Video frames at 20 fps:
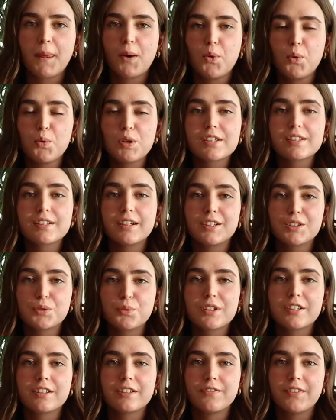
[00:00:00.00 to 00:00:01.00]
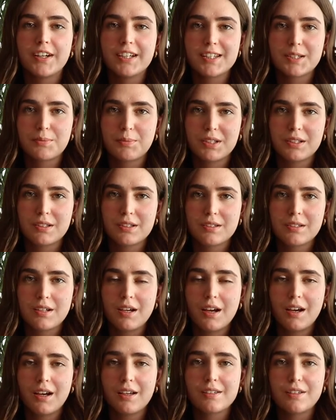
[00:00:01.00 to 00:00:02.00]
We will start with investments.
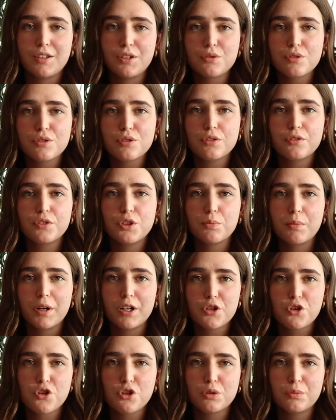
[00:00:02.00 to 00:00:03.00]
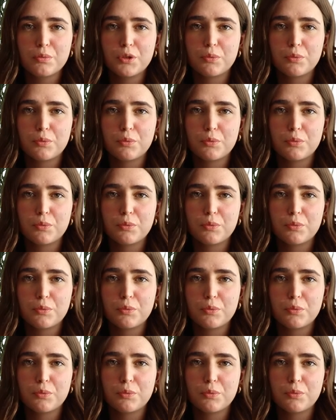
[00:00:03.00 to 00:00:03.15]
As a user of UMushroom,